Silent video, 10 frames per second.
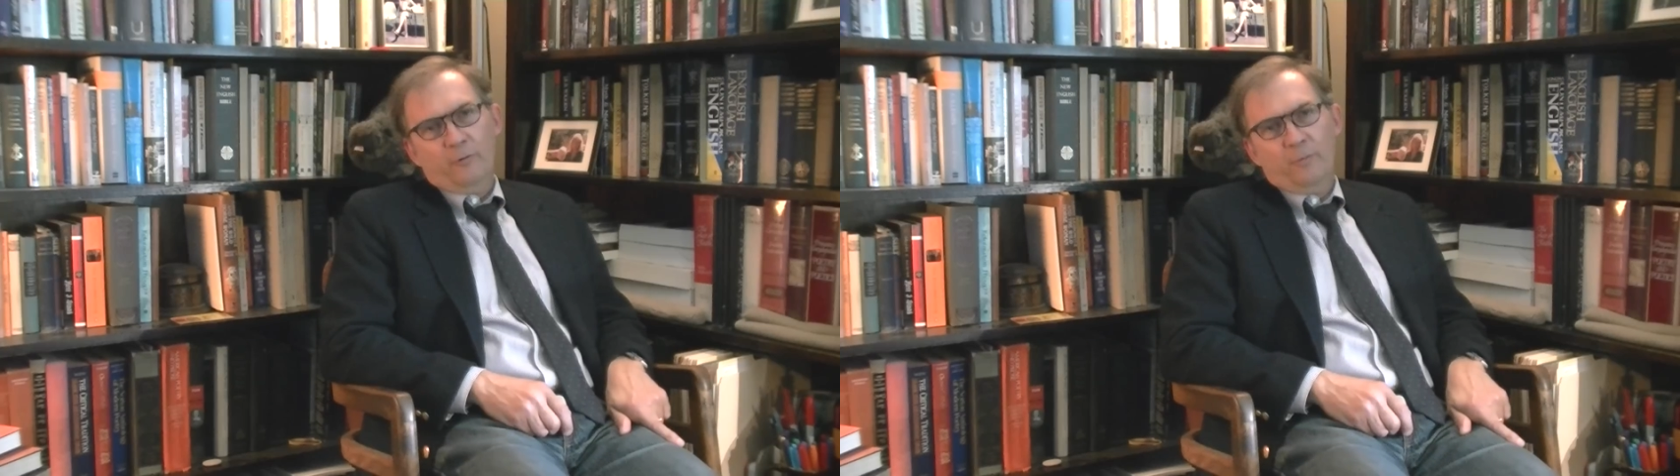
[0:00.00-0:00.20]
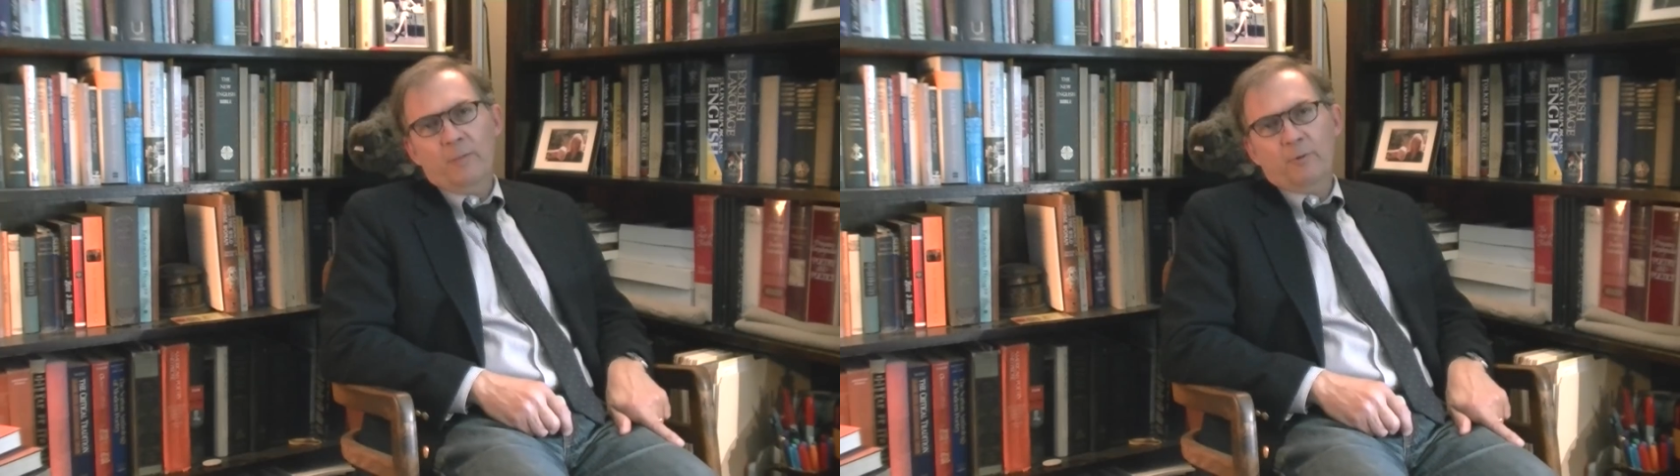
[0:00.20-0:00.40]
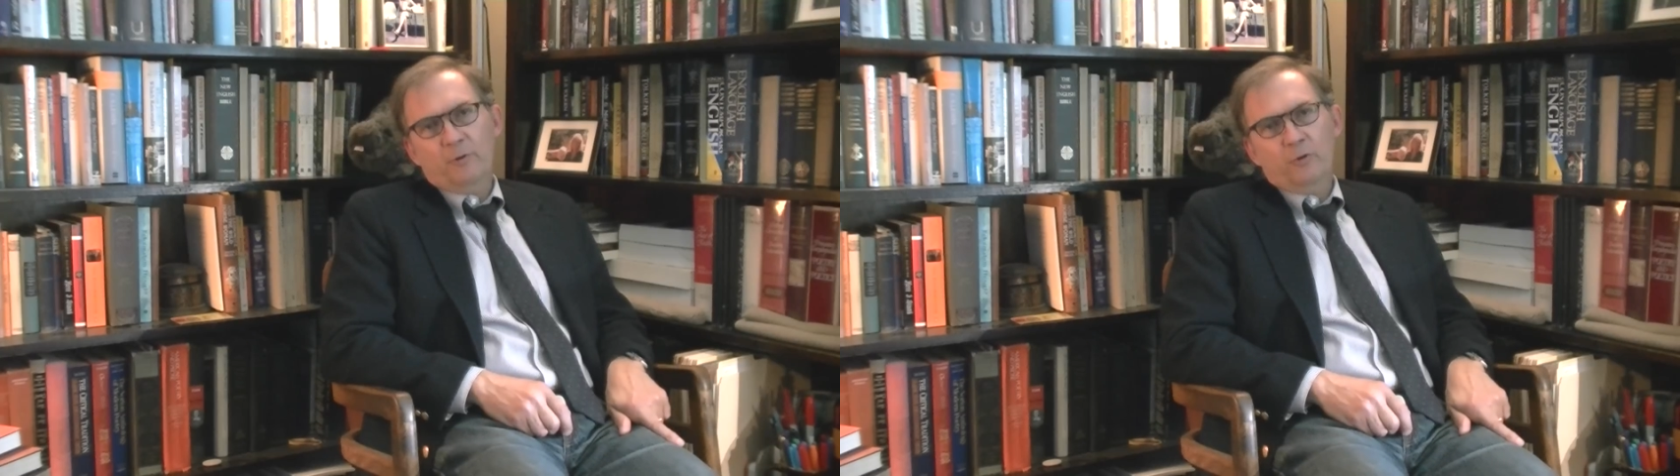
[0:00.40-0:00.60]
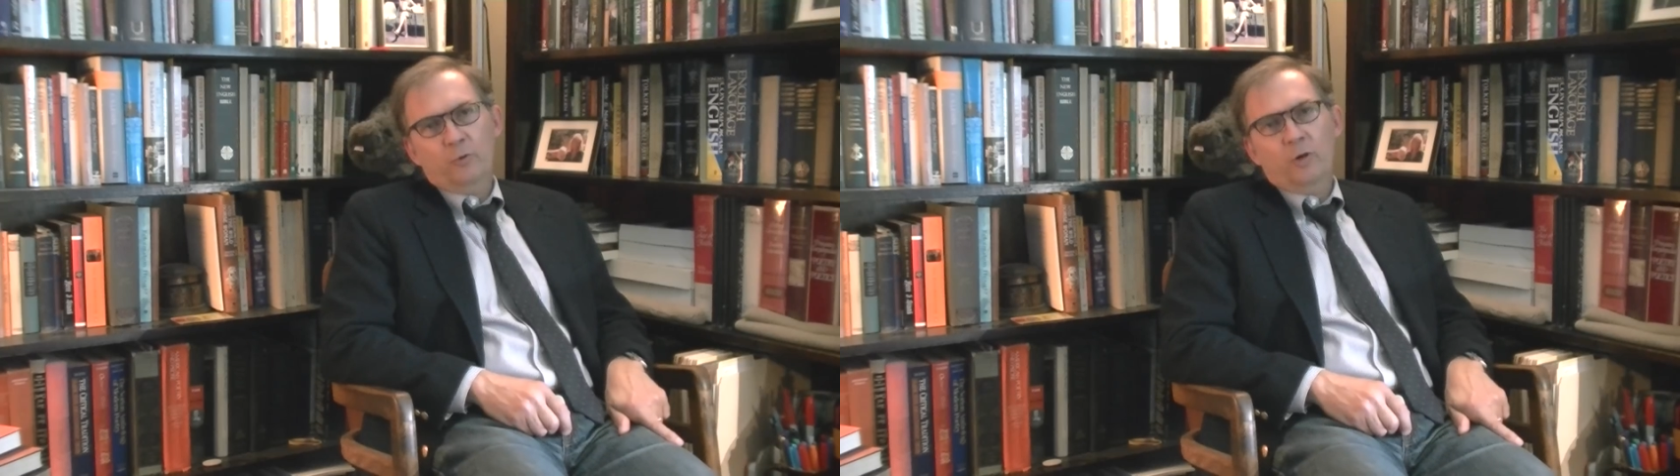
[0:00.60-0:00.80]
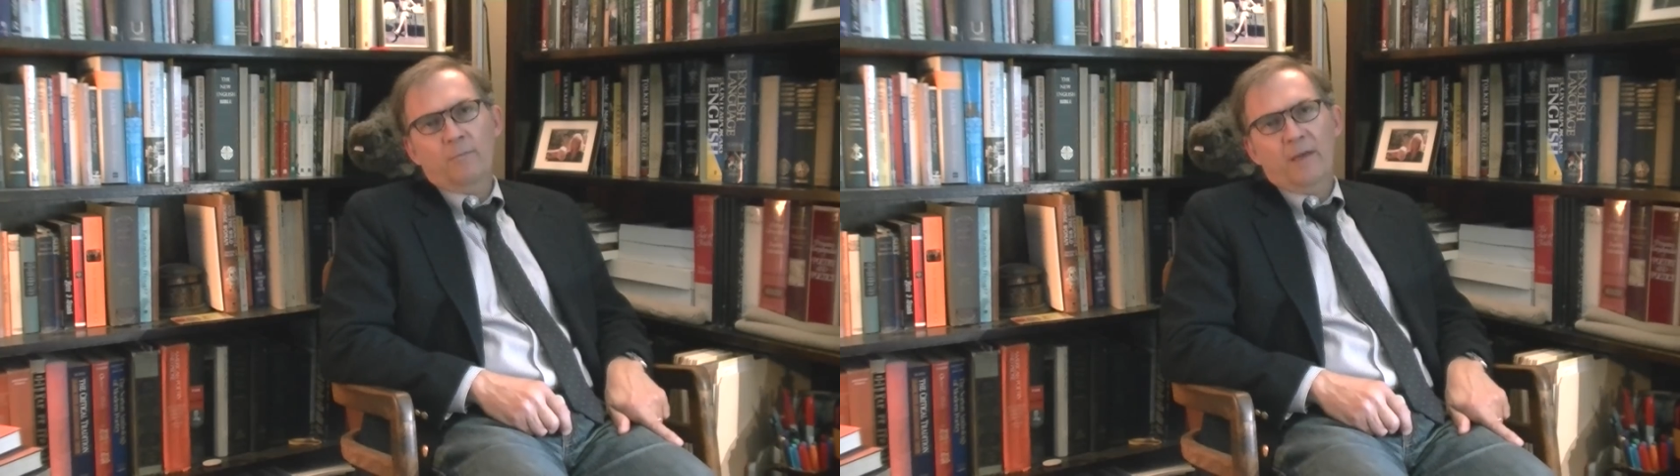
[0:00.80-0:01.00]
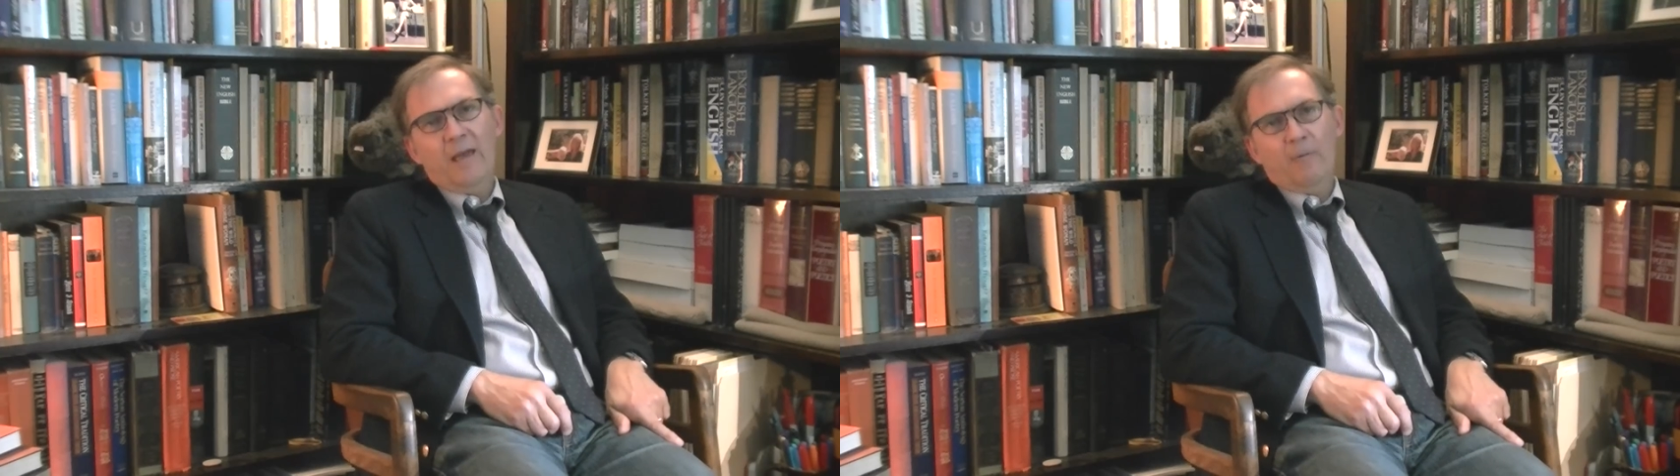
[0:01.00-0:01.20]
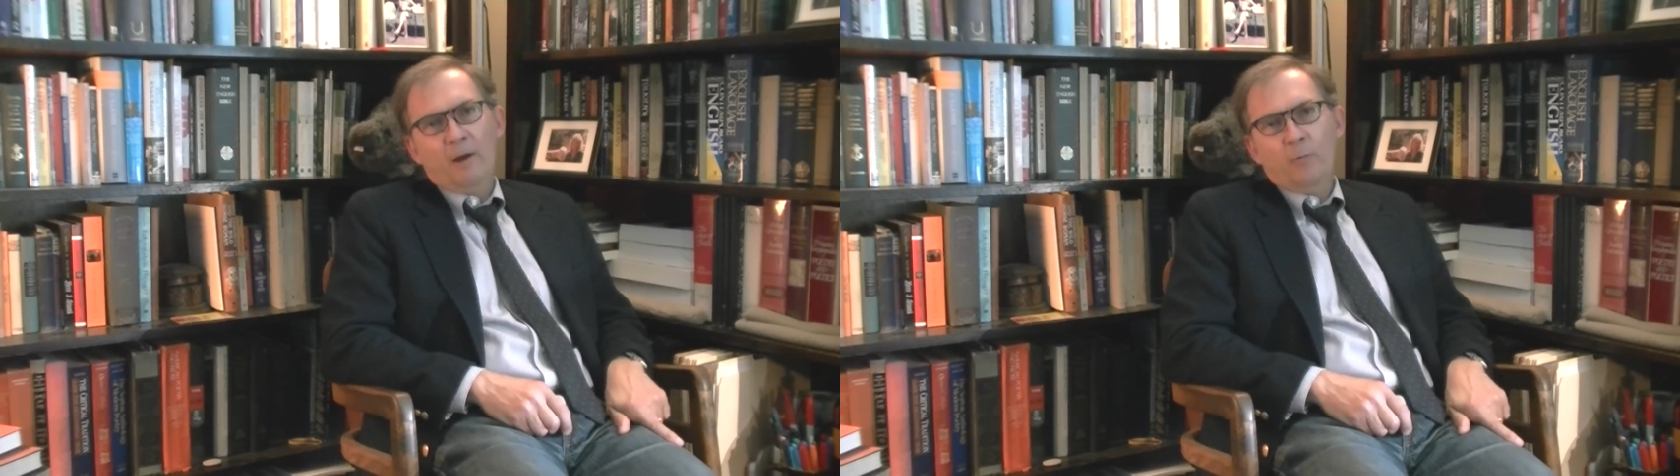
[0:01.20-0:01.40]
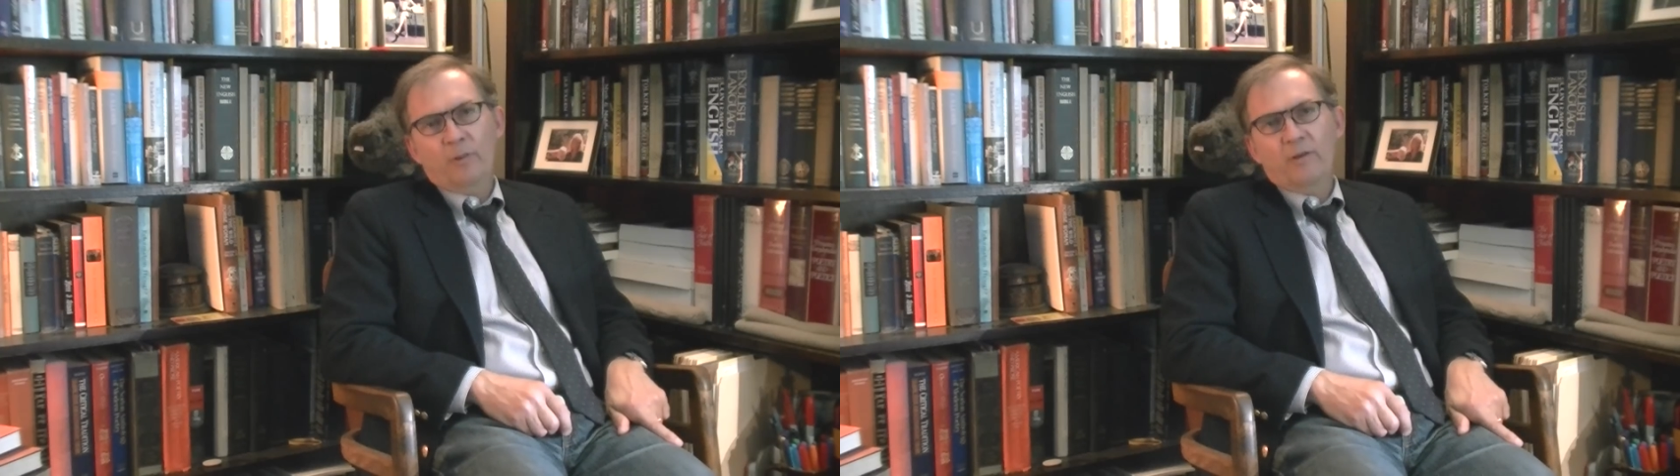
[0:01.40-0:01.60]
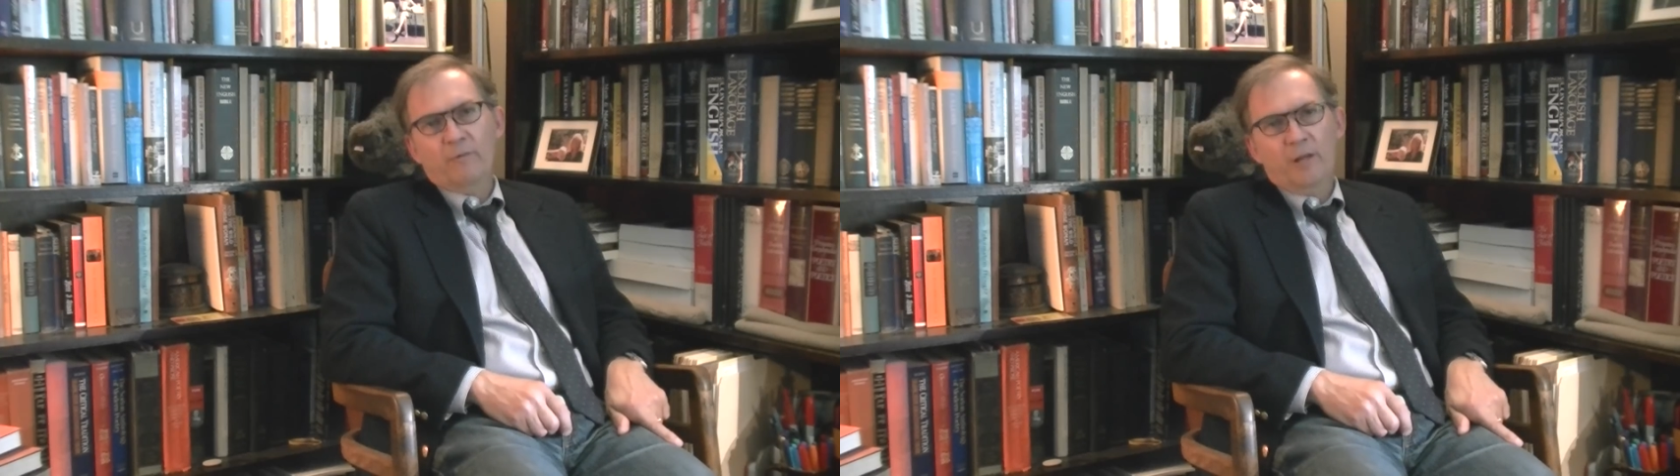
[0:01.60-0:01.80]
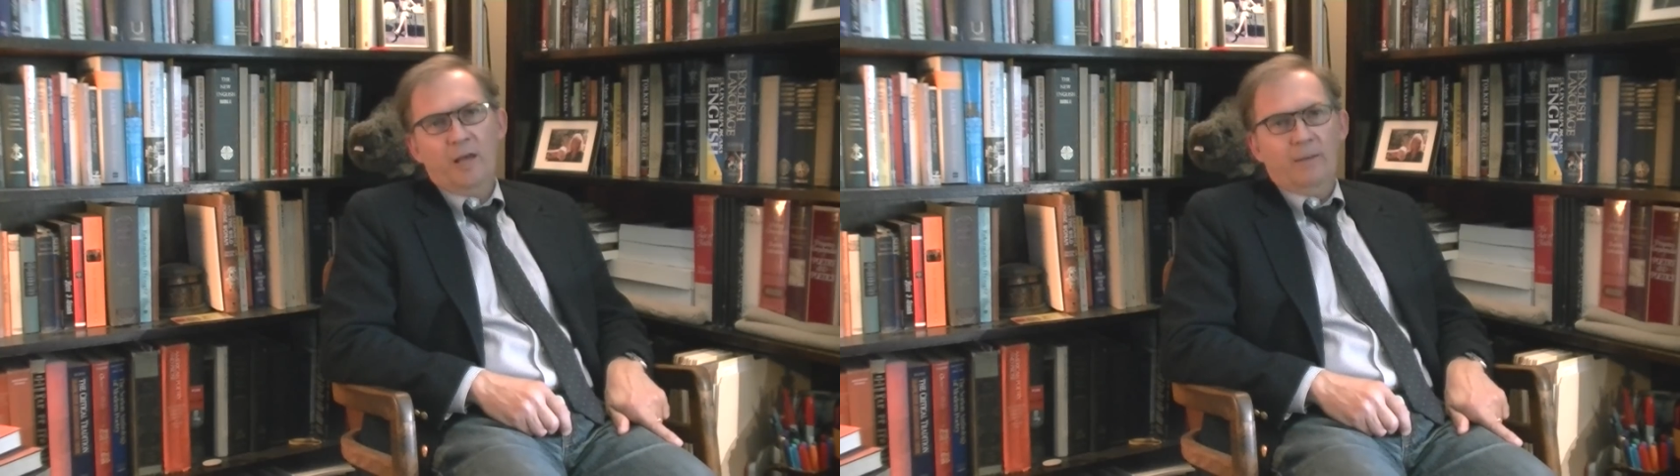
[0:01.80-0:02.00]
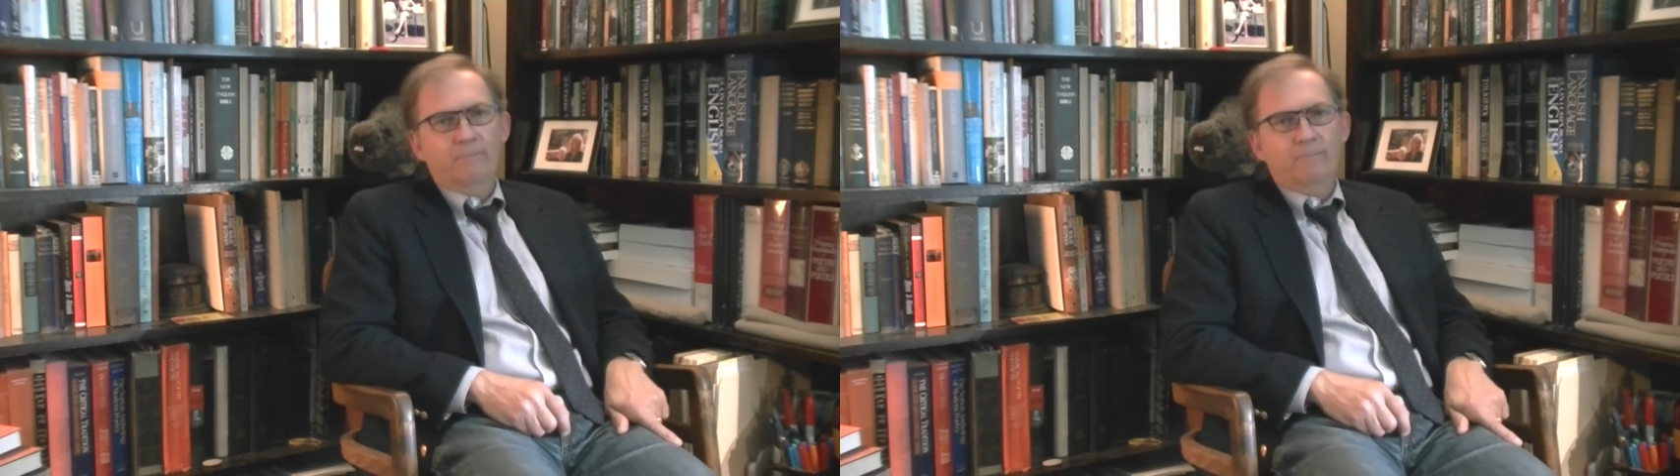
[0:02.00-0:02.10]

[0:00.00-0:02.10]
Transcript: people you hang around with every day.